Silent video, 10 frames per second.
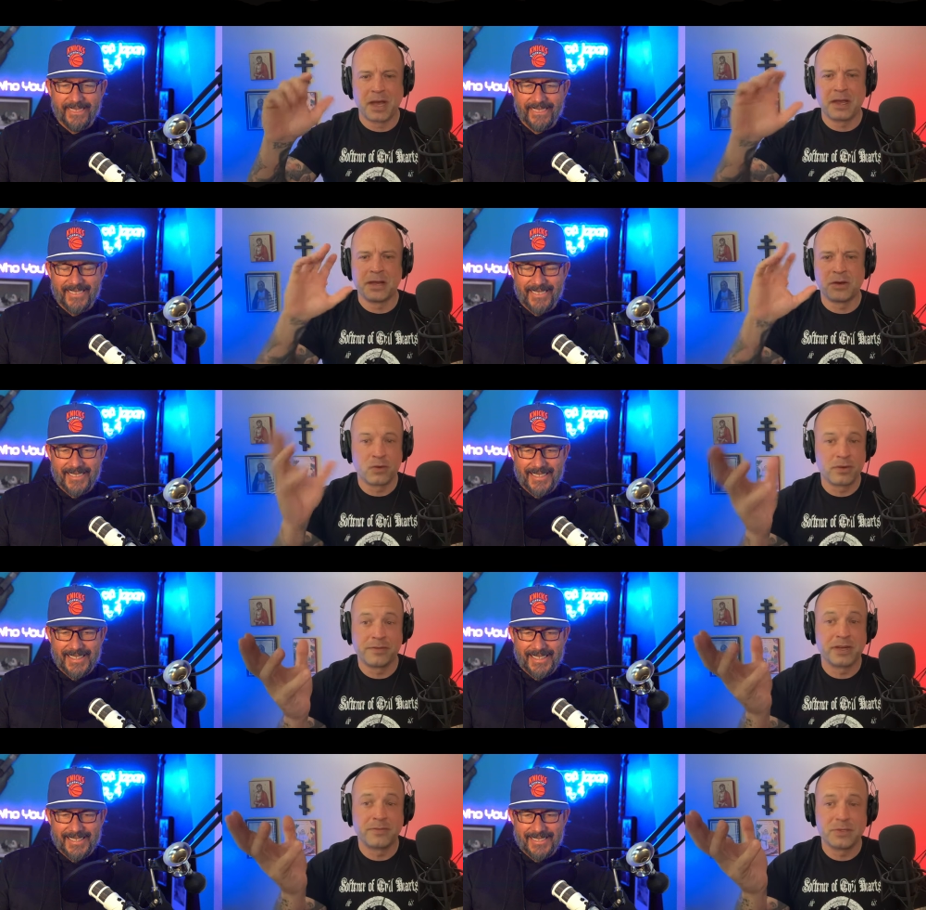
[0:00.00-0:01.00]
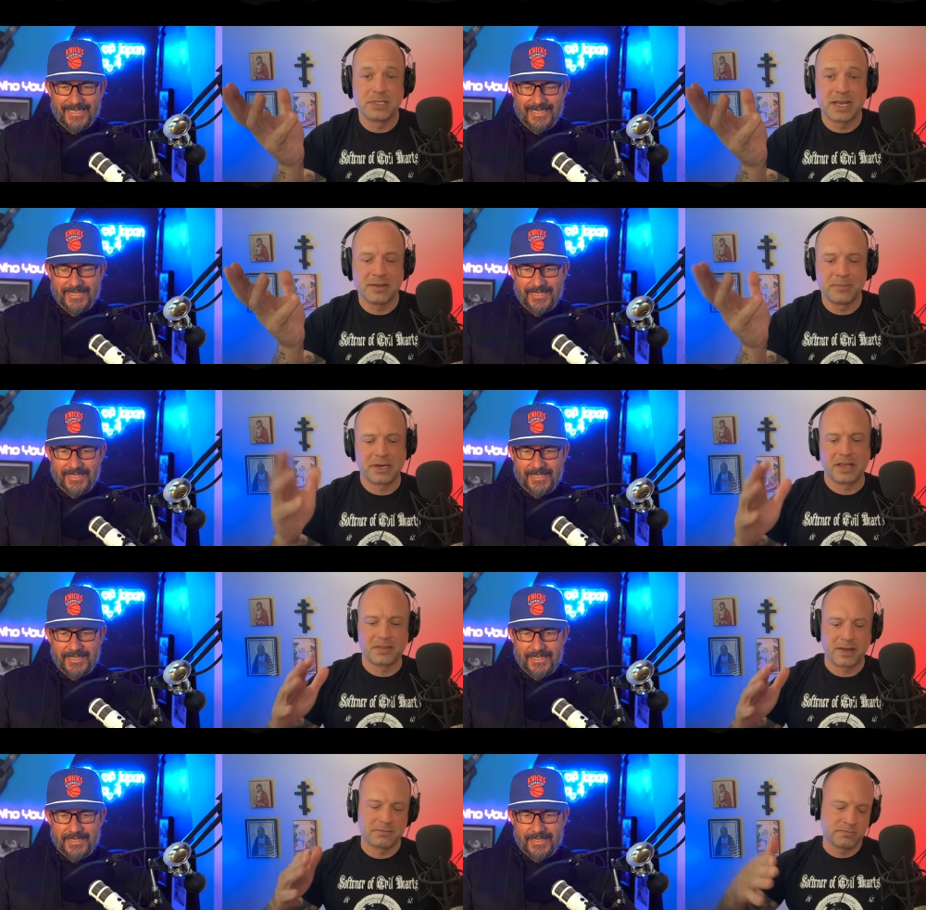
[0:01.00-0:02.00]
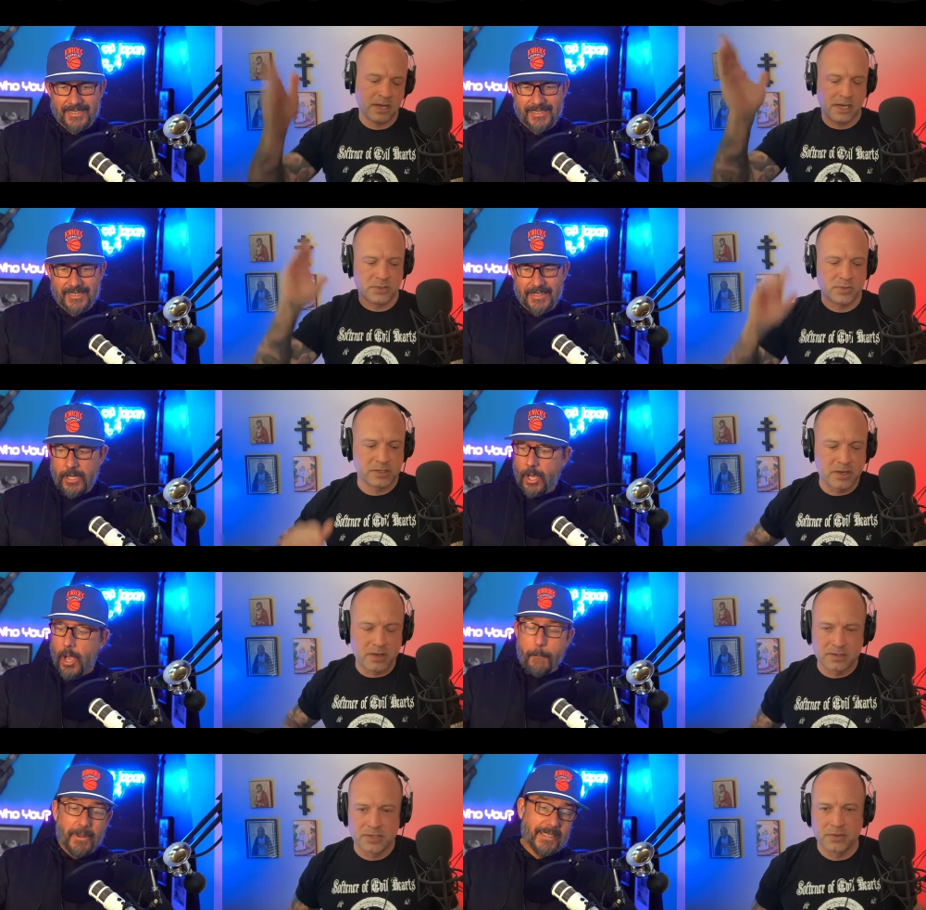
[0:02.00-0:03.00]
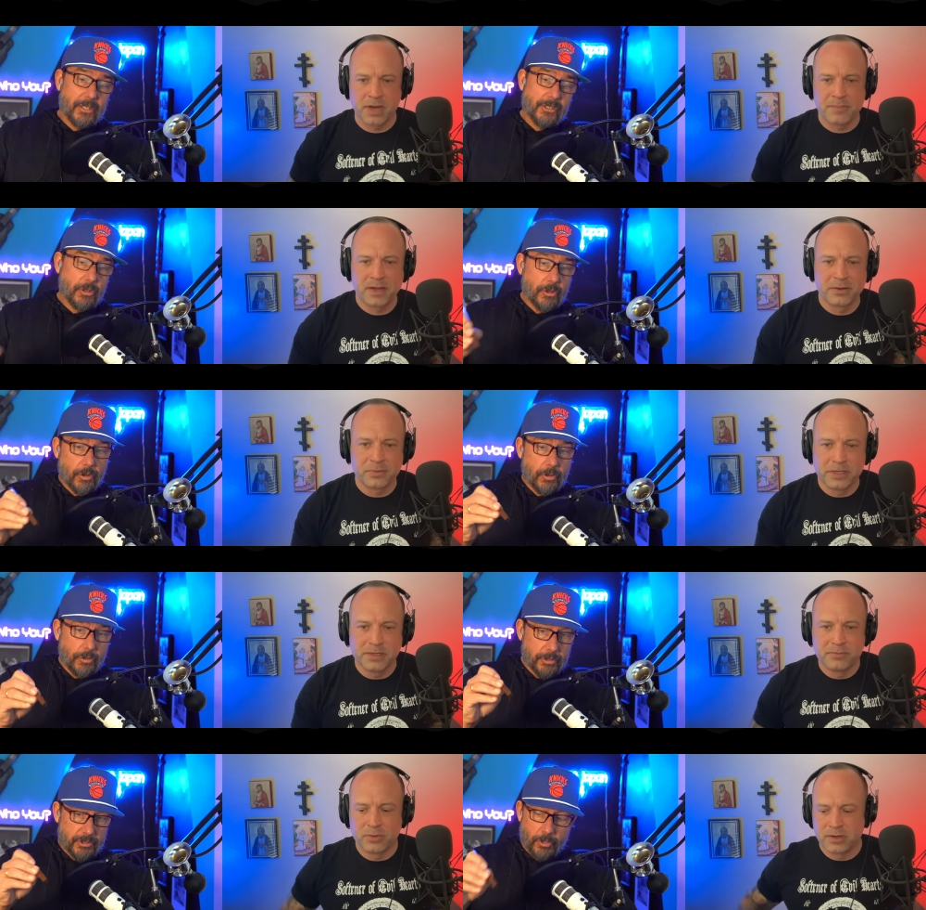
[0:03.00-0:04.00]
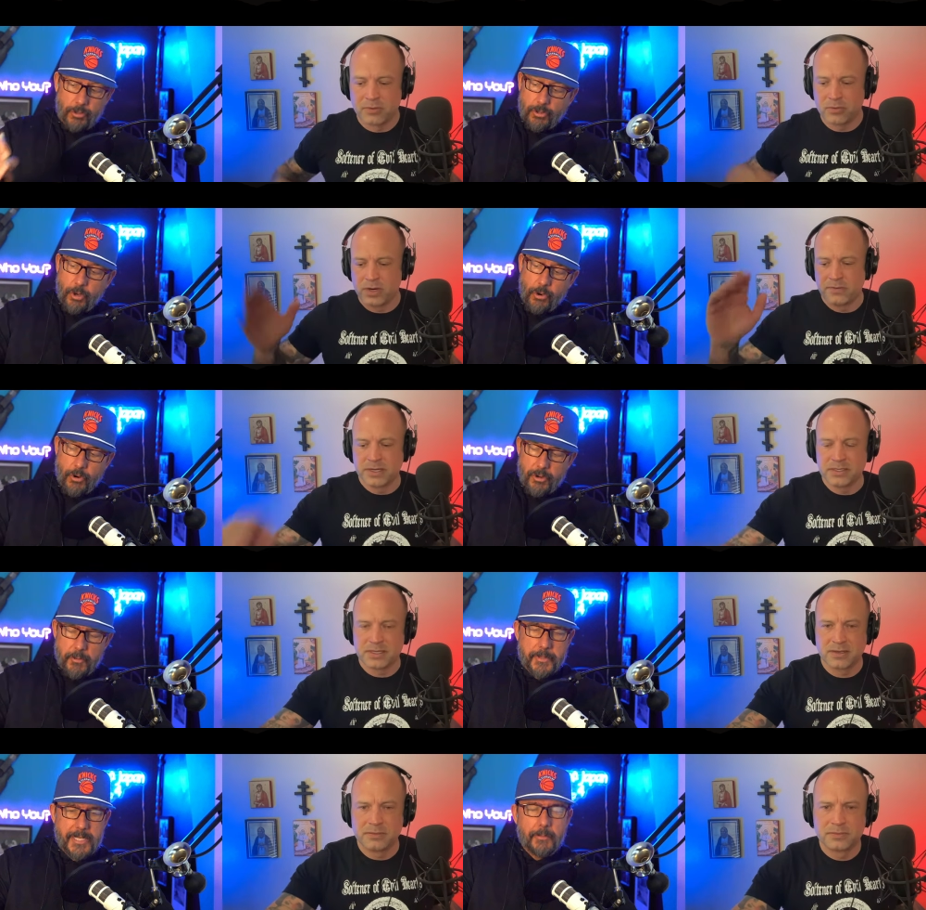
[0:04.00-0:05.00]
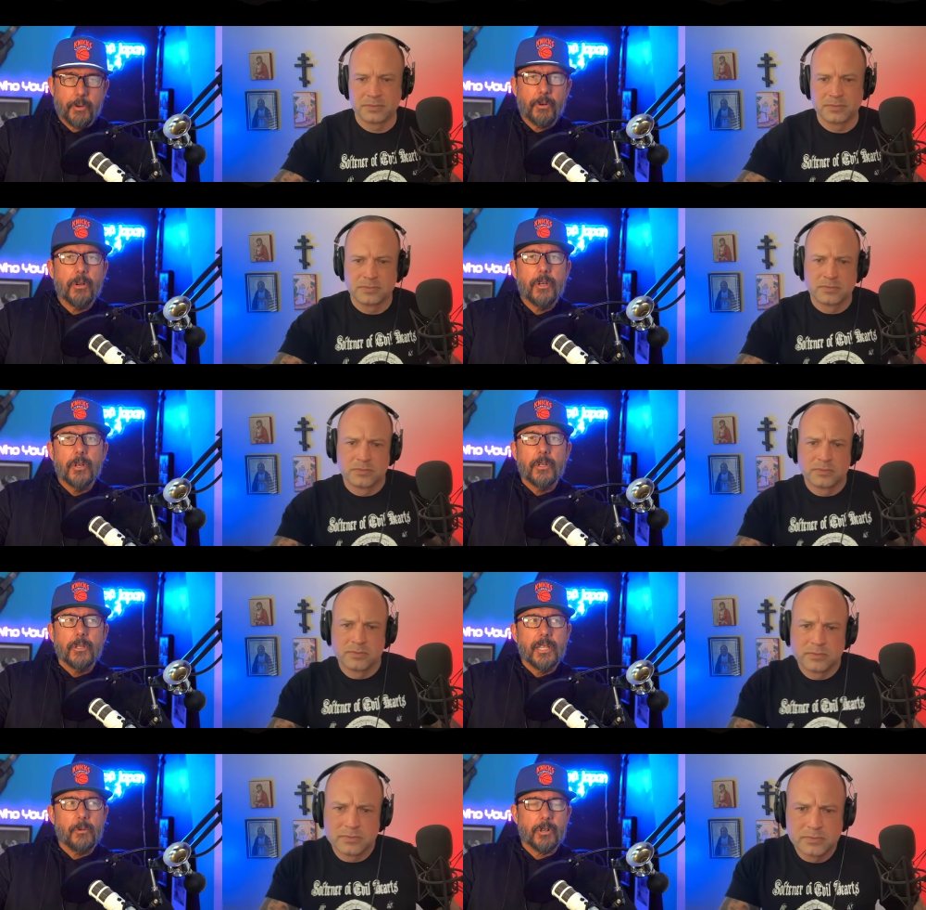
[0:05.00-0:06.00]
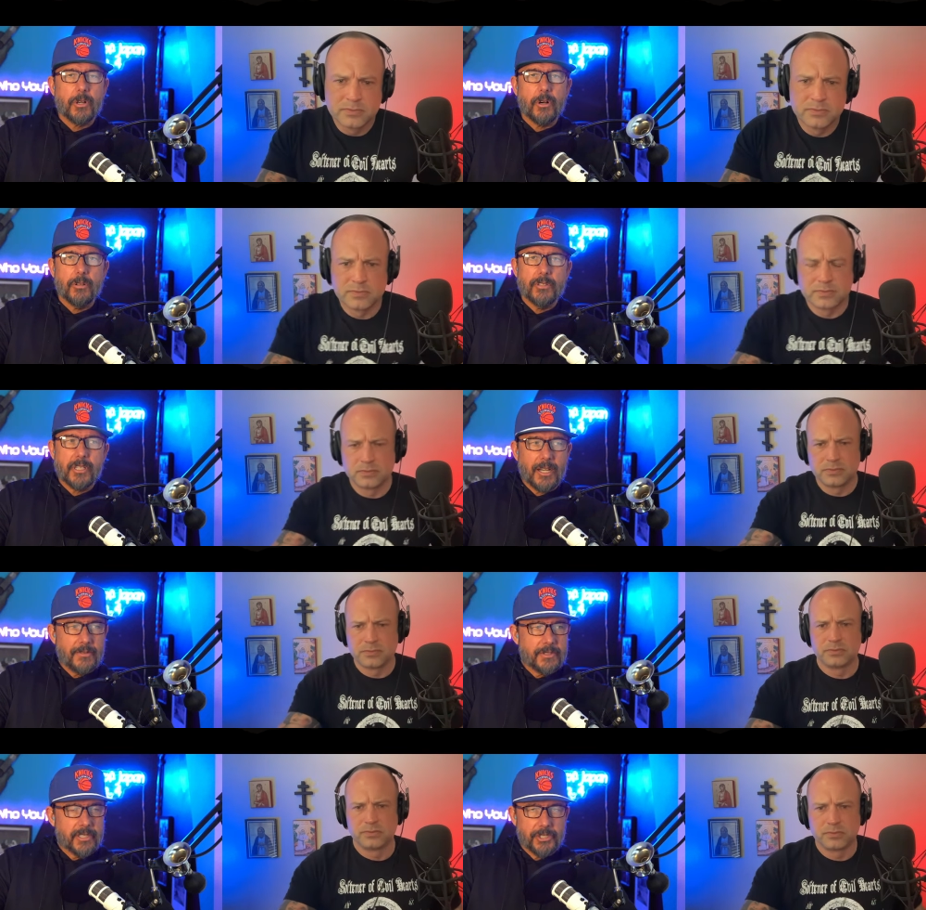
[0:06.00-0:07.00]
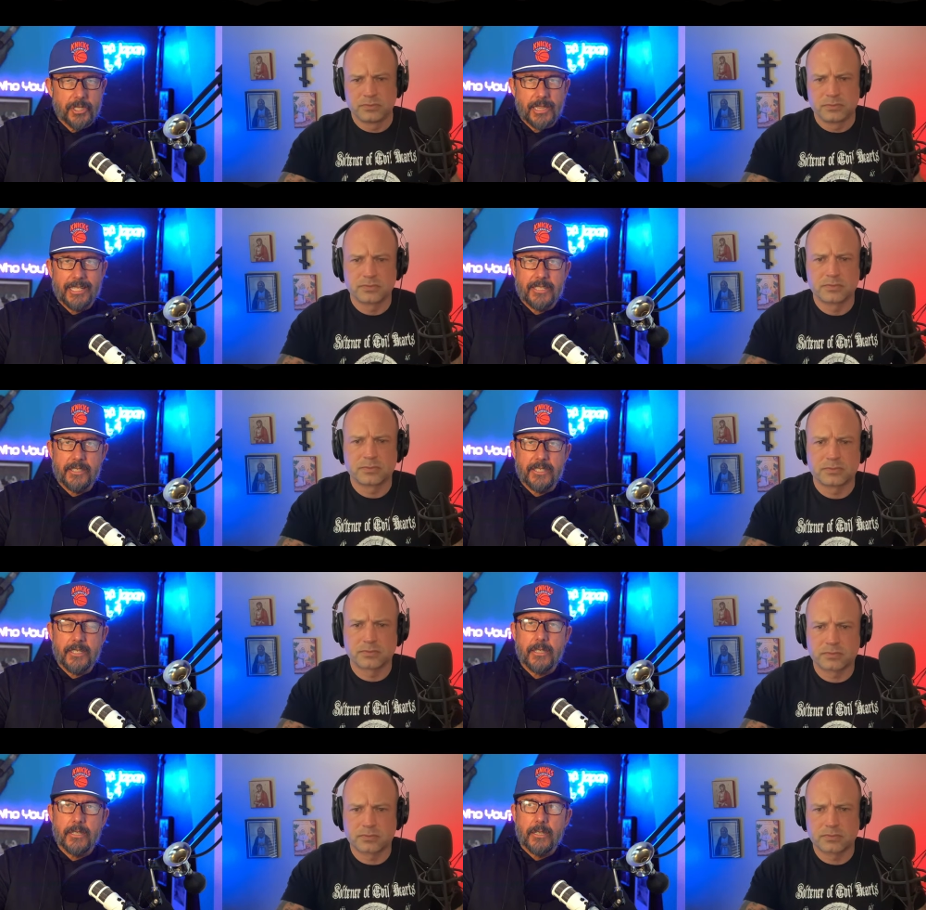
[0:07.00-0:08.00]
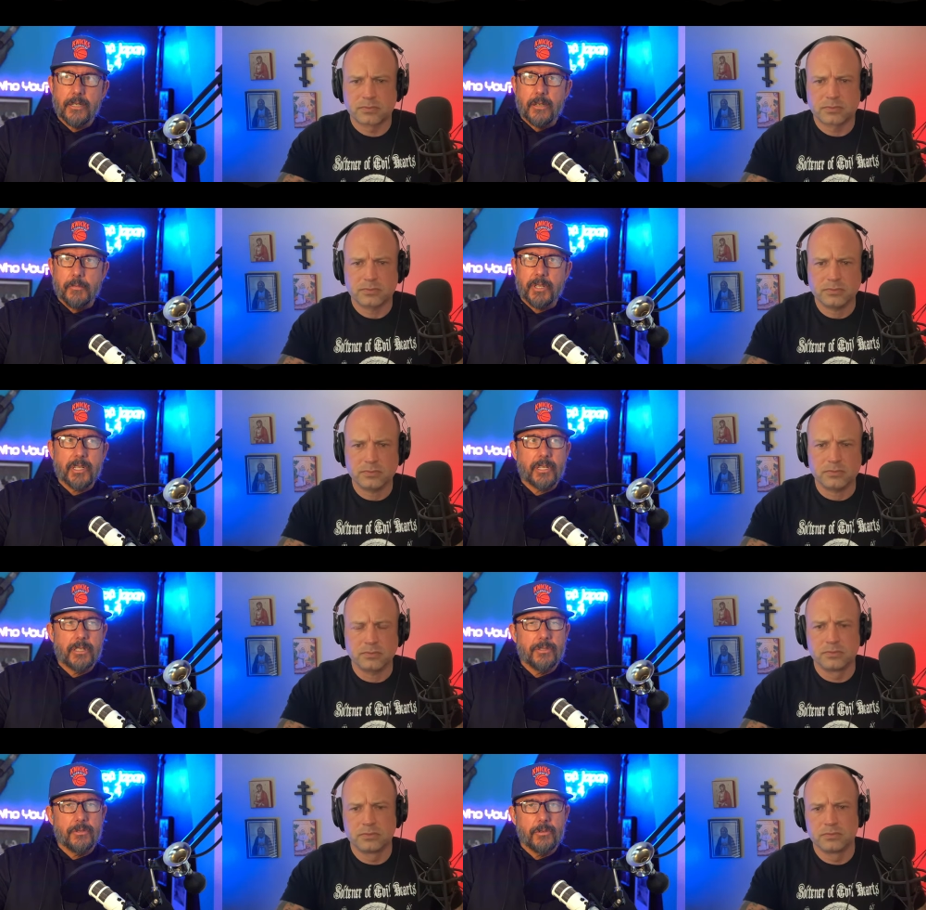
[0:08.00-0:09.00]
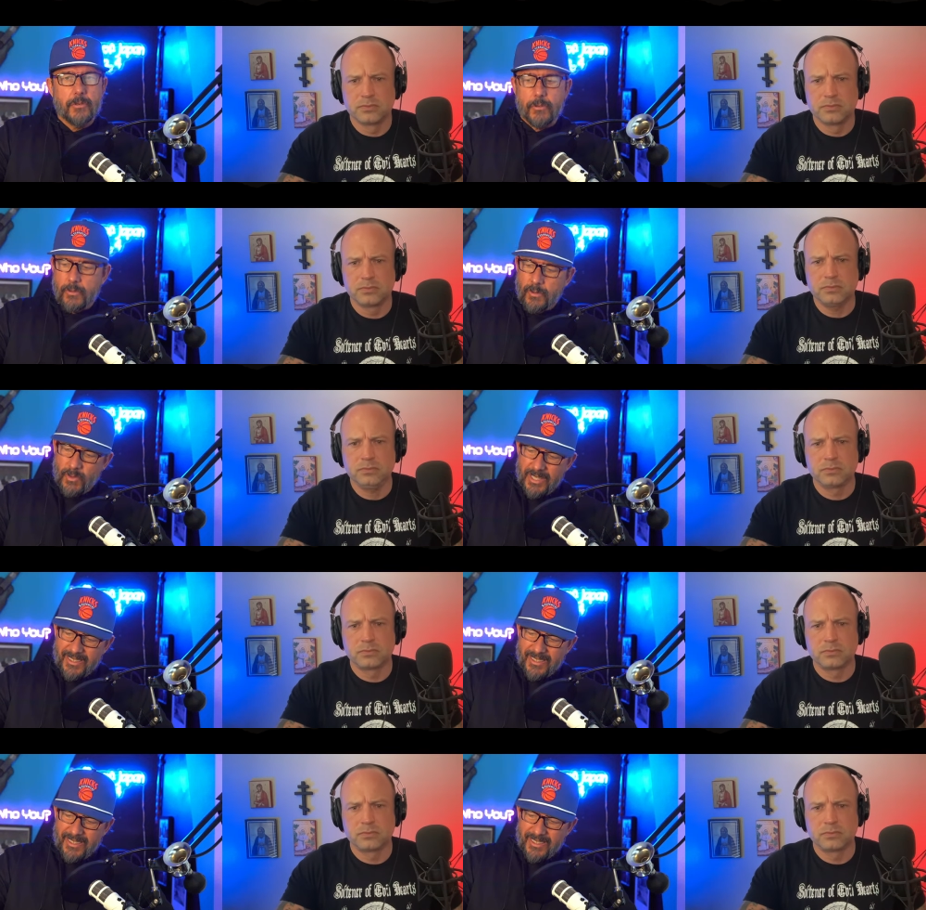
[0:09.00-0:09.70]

Speaker 1: I, I, don't know even if you said it, but I thought I just want to talk. But so there's, there's a whole there's a
Speaker 2: whole cohort of people that would call this conversation lazy because we